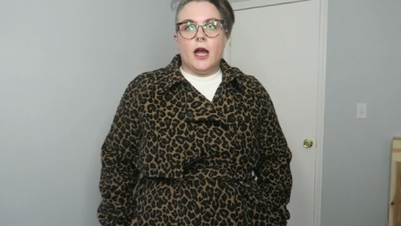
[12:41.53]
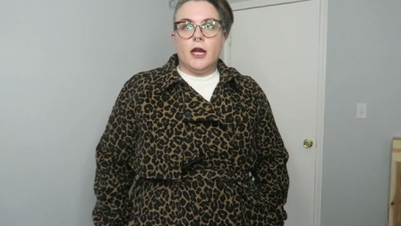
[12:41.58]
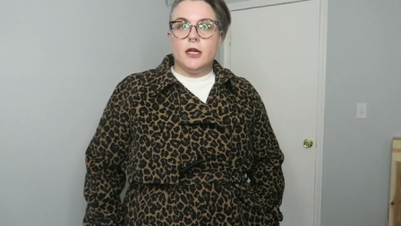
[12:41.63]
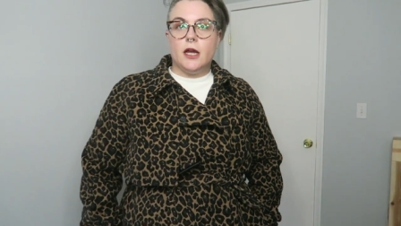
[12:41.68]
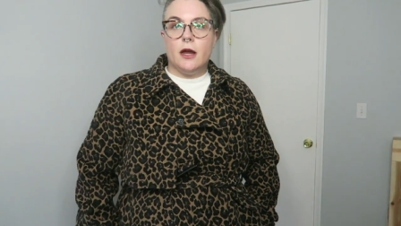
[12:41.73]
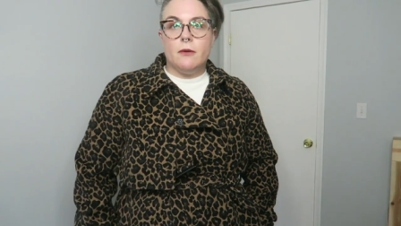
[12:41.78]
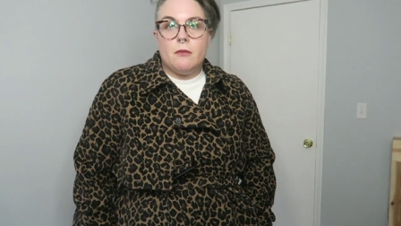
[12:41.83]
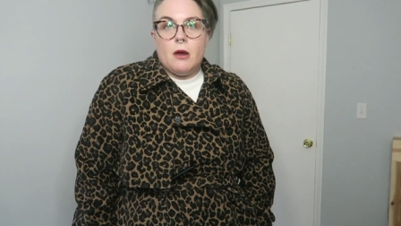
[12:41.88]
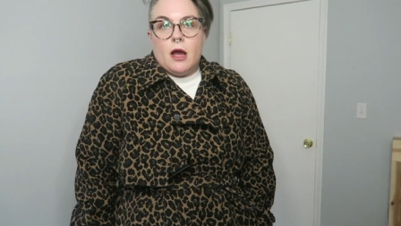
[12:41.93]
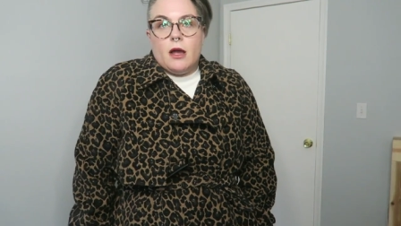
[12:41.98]

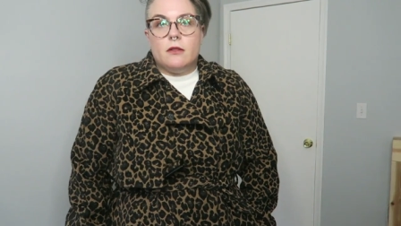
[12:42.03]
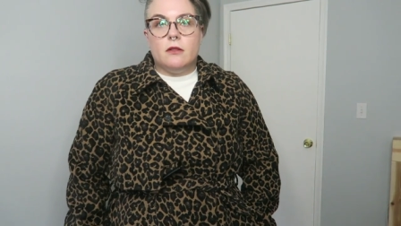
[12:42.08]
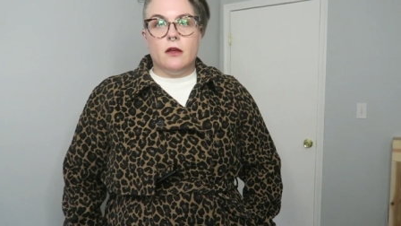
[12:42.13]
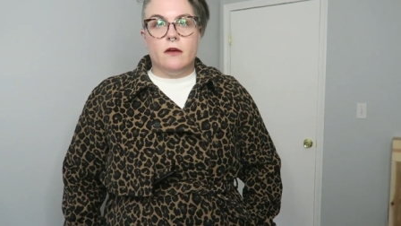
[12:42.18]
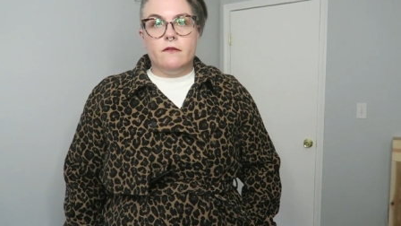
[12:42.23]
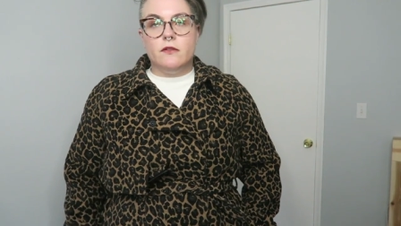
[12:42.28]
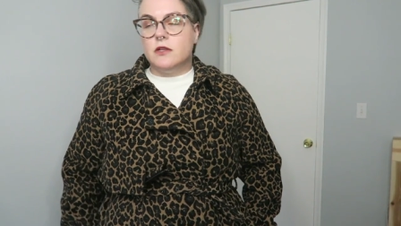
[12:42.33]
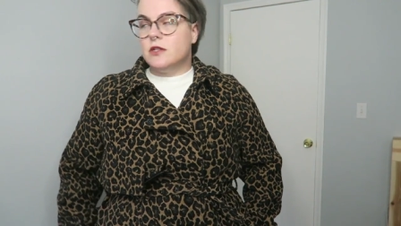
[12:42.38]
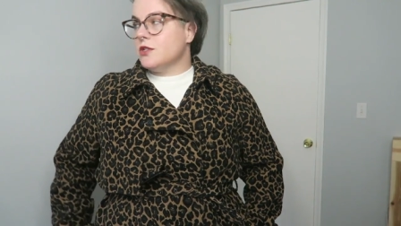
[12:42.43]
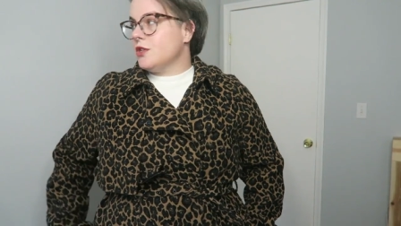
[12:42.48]
I I'm, I
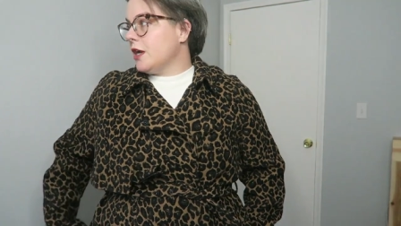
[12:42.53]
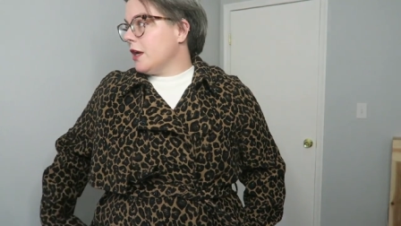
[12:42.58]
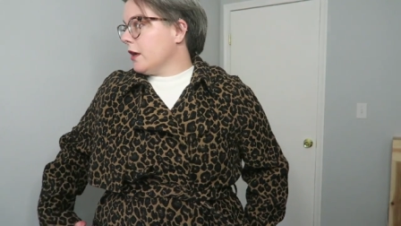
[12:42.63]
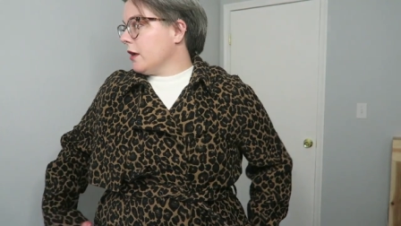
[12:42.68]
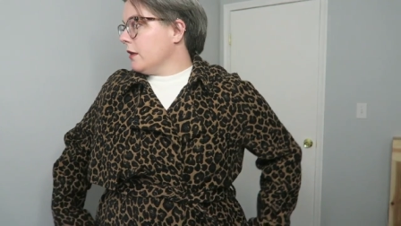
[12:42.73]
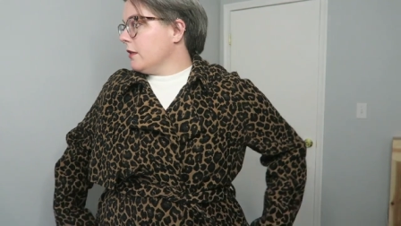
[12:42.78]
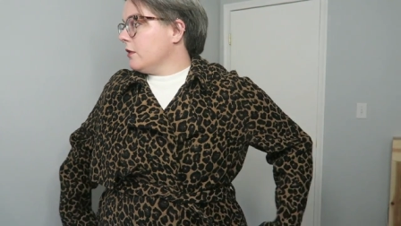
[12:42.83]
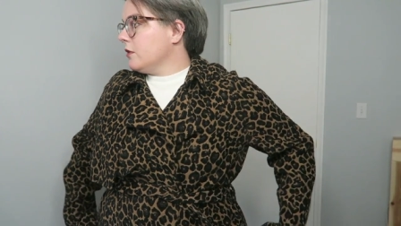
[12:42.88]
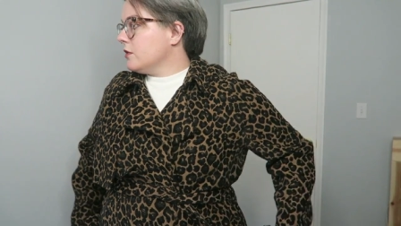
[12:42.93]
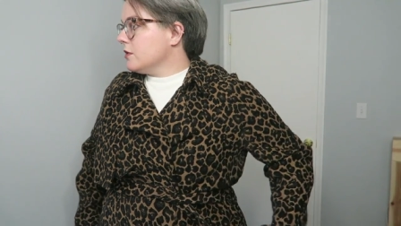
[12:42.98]
love this
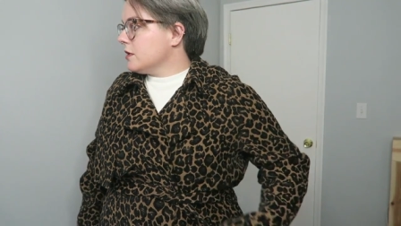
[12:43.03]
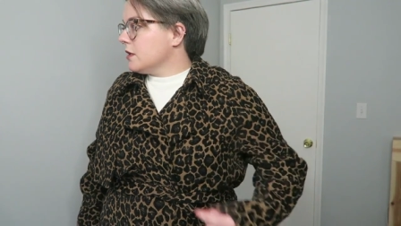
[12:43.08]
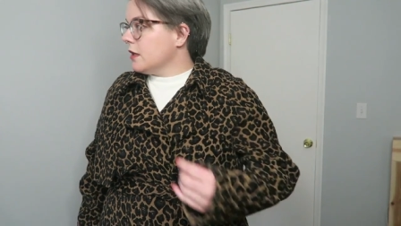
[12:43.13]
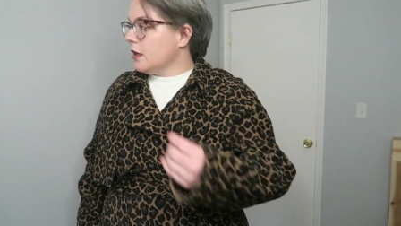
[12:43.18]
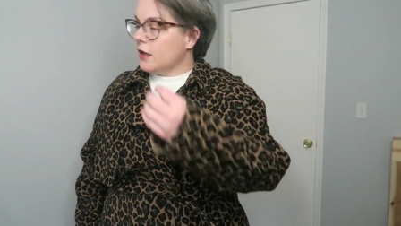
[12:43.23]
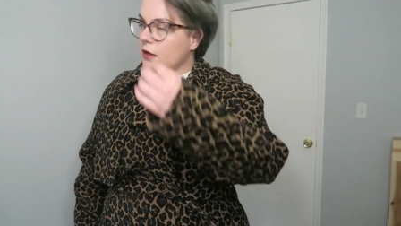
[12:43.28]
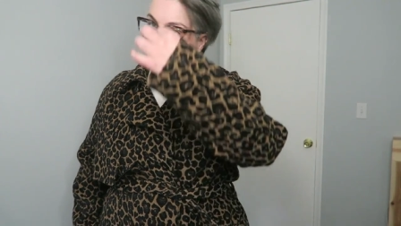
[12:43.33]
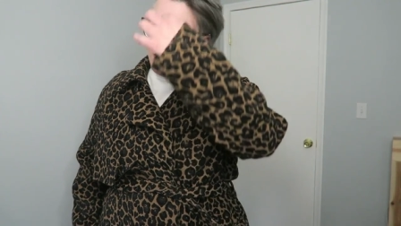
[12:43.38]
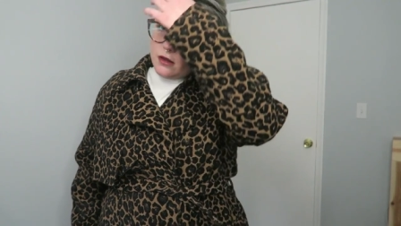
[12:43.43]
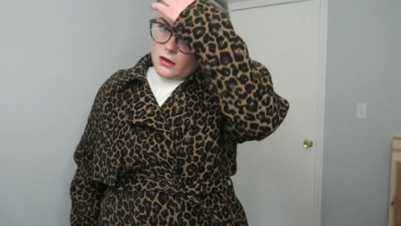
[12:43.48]
jacket. There's
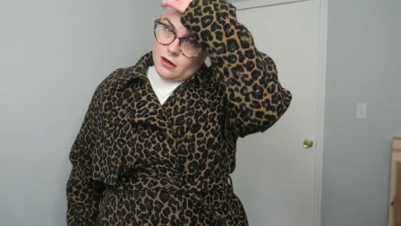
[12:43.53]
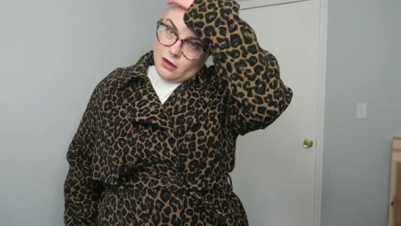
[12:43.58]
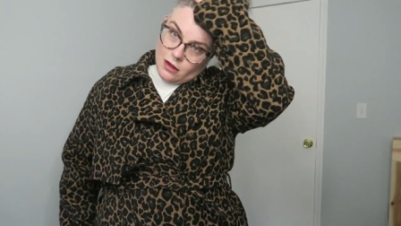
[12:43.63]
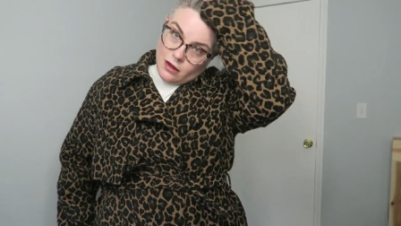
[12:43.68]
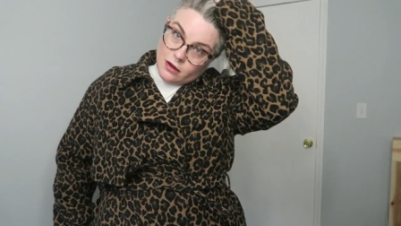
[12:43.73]
like